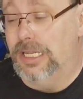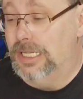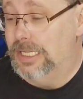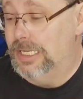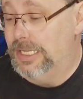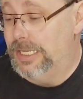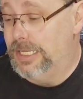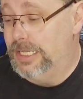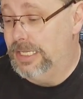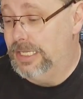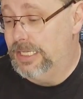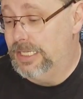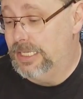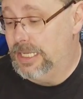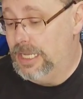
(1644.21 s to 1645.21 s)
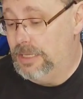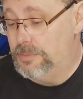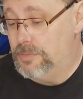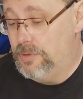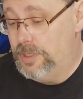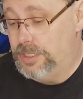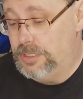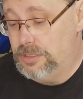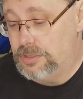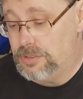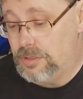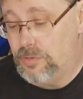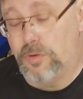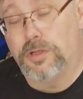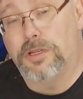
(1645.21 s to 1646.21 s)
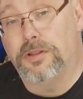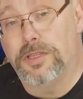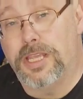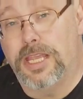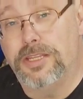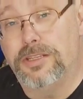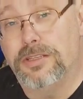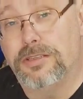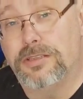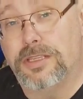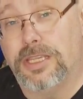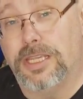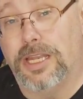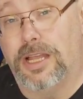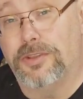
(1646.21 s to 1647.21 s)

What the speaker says: And I'm going to start working on the gauges, and I'll see